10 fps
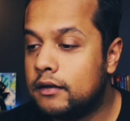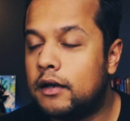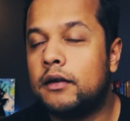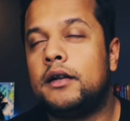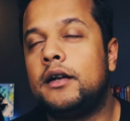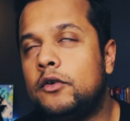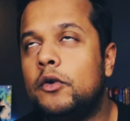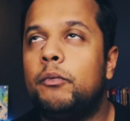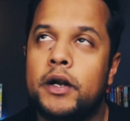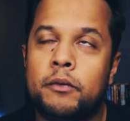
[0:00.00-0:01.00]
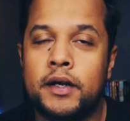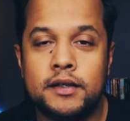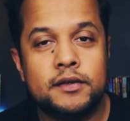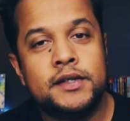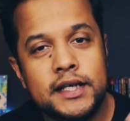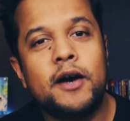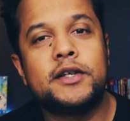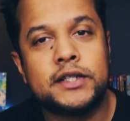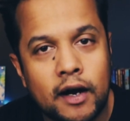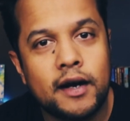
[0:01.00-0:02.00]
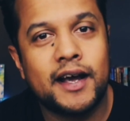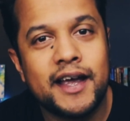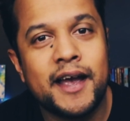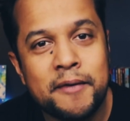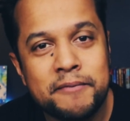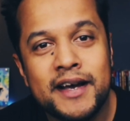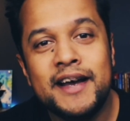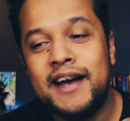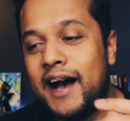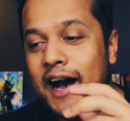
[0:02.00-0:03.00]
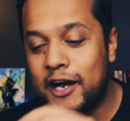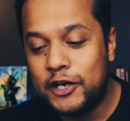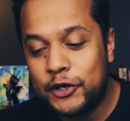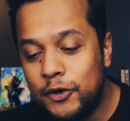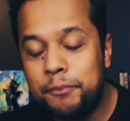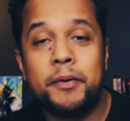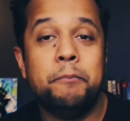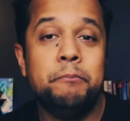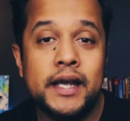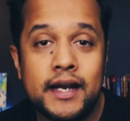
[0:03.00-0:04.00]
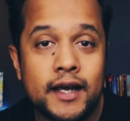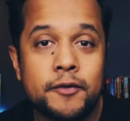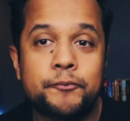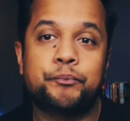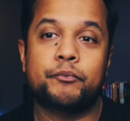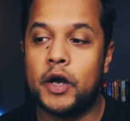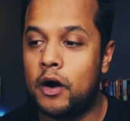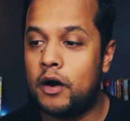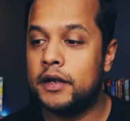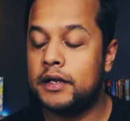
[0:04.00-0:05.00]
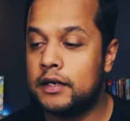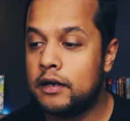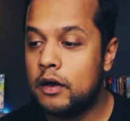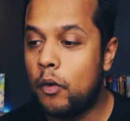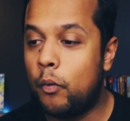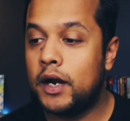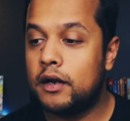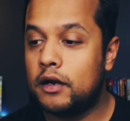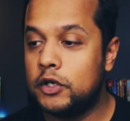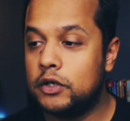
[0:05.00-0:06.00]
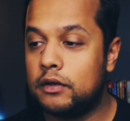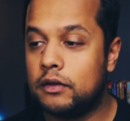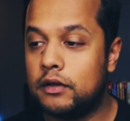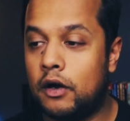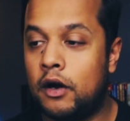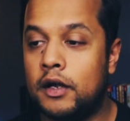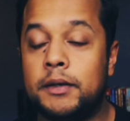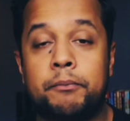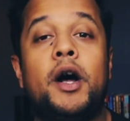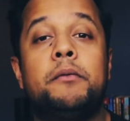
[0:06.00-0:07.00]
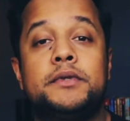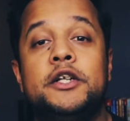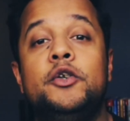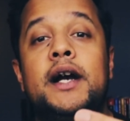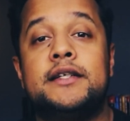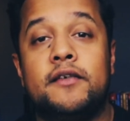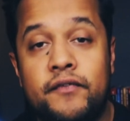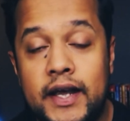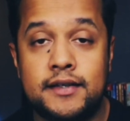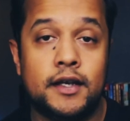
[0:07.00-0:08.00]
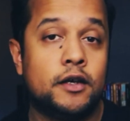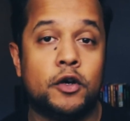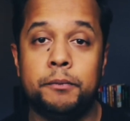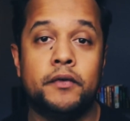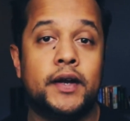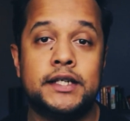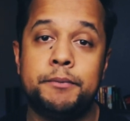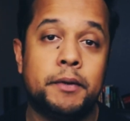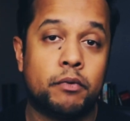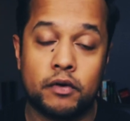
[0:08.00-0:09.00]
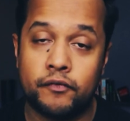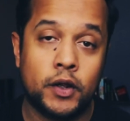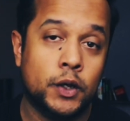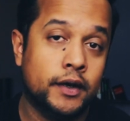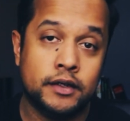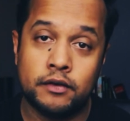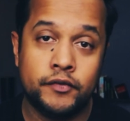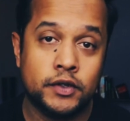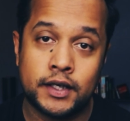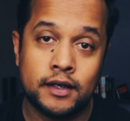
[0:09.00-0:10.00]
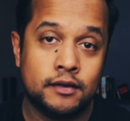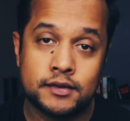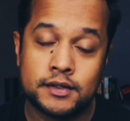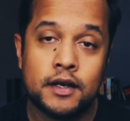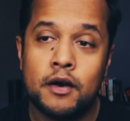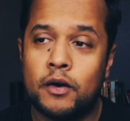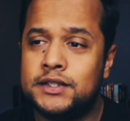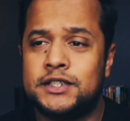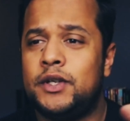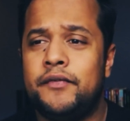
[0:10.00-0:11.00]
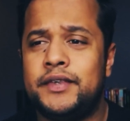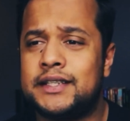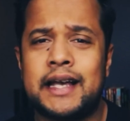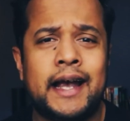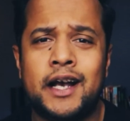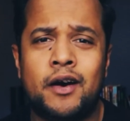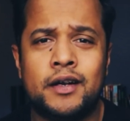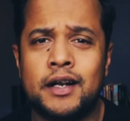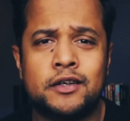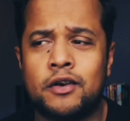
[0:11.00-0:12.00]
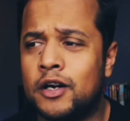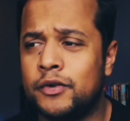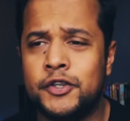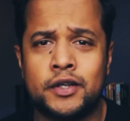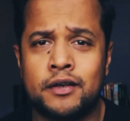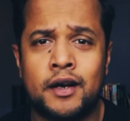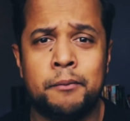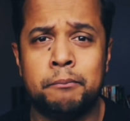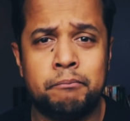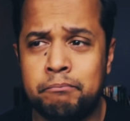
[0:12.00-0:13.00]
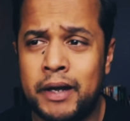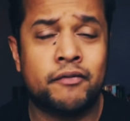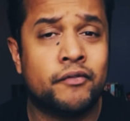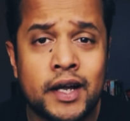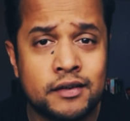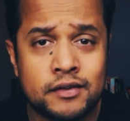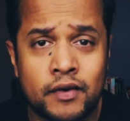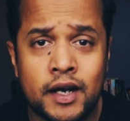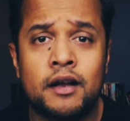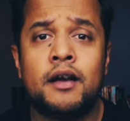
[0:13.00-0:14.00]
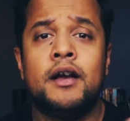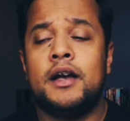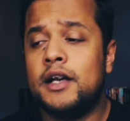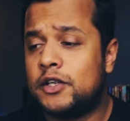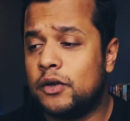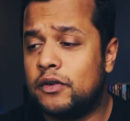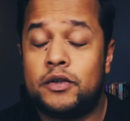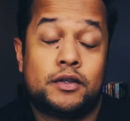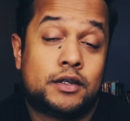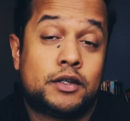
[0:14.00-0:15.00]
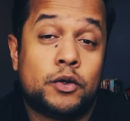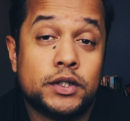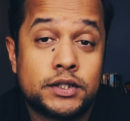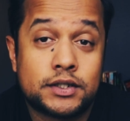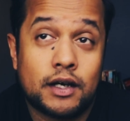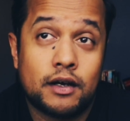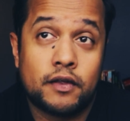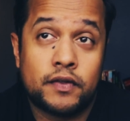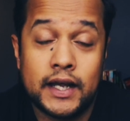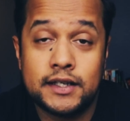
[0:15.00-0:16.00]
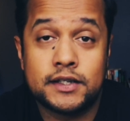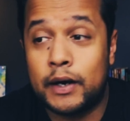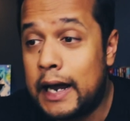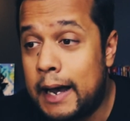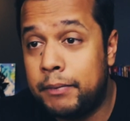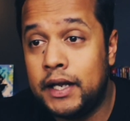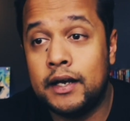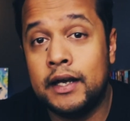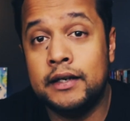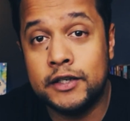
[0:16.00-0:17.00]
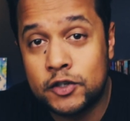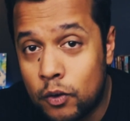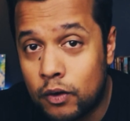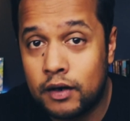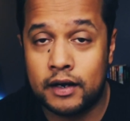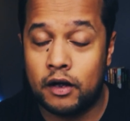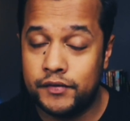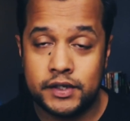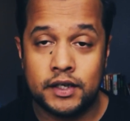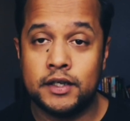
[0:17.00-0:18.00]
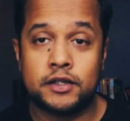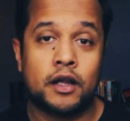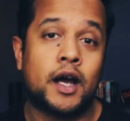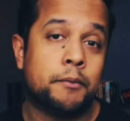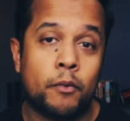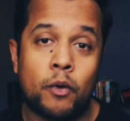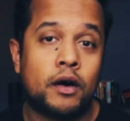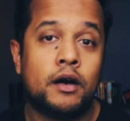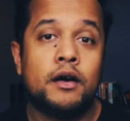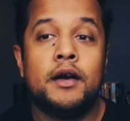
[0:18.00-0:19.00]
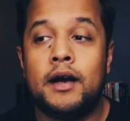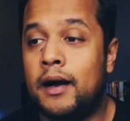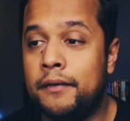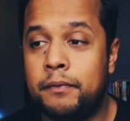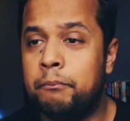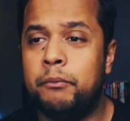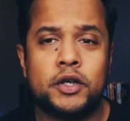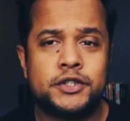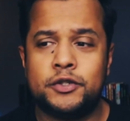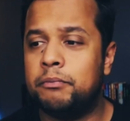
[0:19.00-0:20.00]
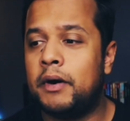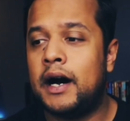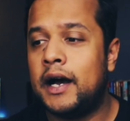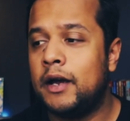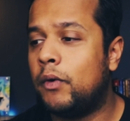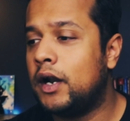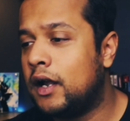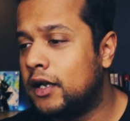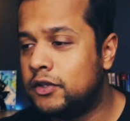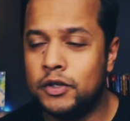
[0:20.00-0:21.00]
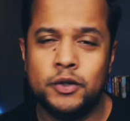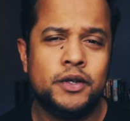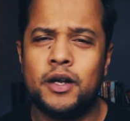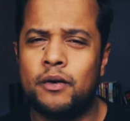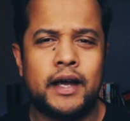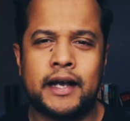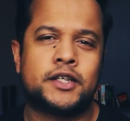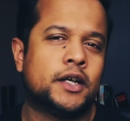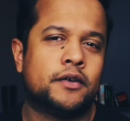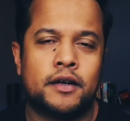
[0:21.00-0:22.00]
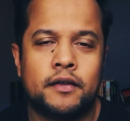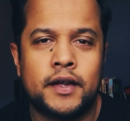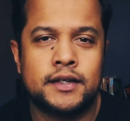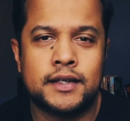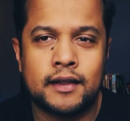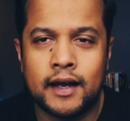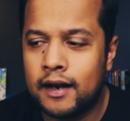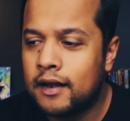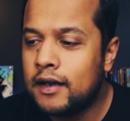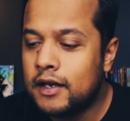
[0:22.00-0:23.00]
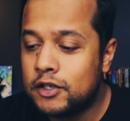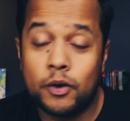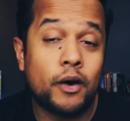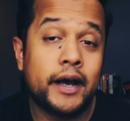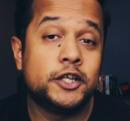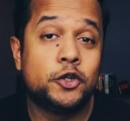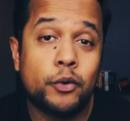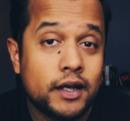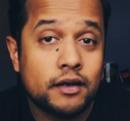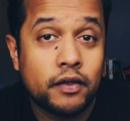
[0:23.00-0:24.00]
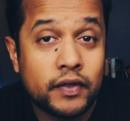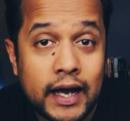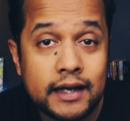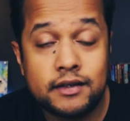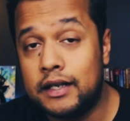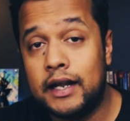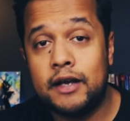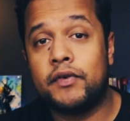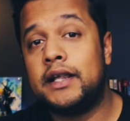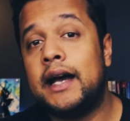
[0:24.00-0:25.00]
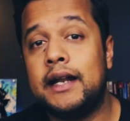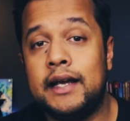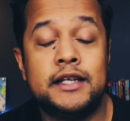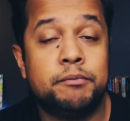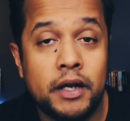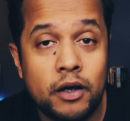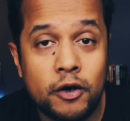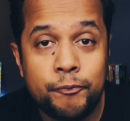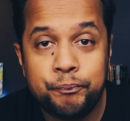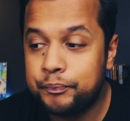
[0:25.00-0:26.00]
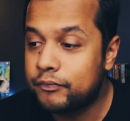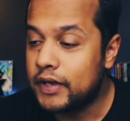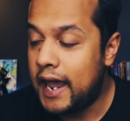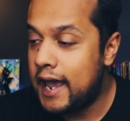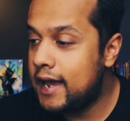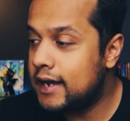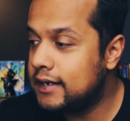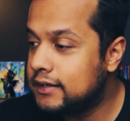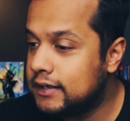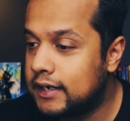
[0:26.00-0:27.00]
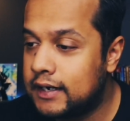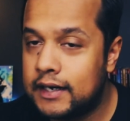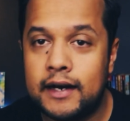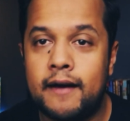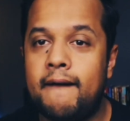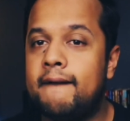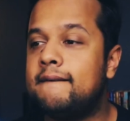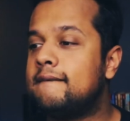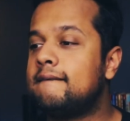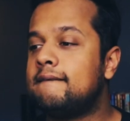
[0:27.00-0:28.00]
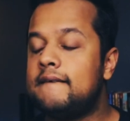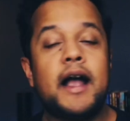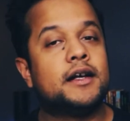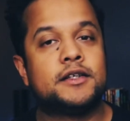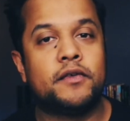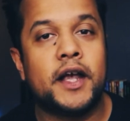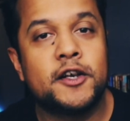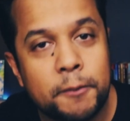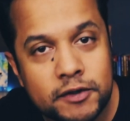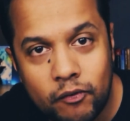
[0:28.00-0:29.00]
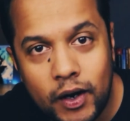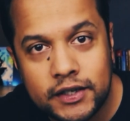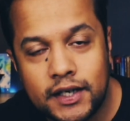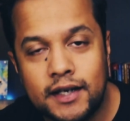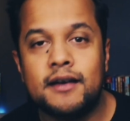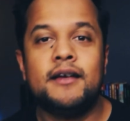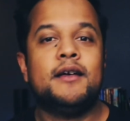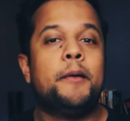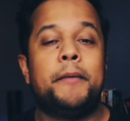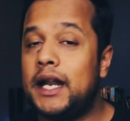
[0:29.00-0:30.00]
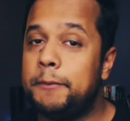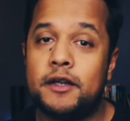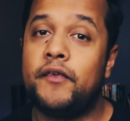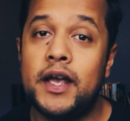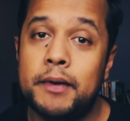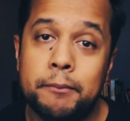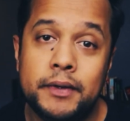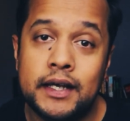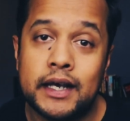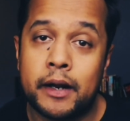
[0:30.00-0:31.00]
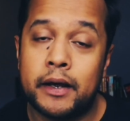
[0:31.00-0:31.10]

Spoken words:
not group one-on-one. You see how tired I am? A group meeting on the problems that you guys are facing. Could be resume, portfolio, interview skills, or just even just hang out and like talk to each other and make friends, right? So those things are happening in Discord, and obviously there's a lot more, books to buy, what not to do, you know, etc., things like that. So go ahead, join that. The link for that is below. And yeah, so thank you so much for watching. My name is Fahim MD,